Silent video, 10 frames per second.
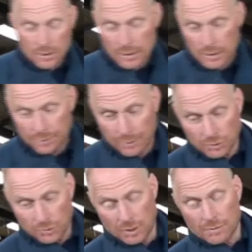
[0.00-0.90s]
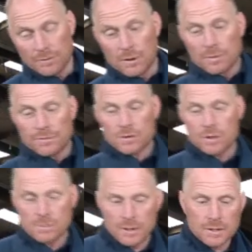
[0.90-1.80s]
I do think the farmer
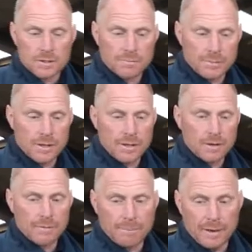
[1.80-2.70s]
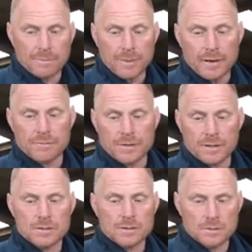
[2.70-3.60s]
focused meetings have been a big
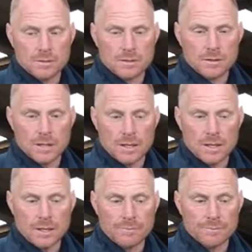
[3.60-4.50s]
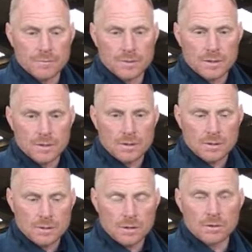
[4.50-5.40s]
benefit,
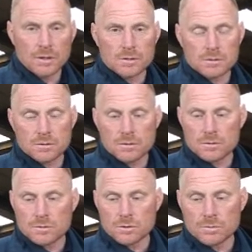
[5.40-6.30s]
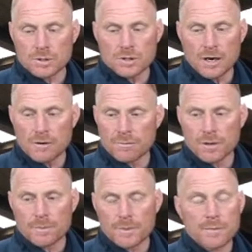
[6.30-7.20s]
not only to myself
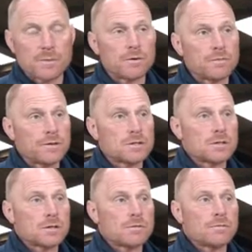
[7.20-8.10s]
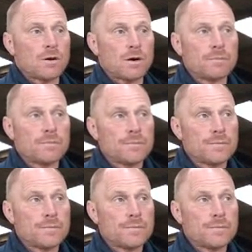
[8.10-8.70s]
but other people who visited the farm.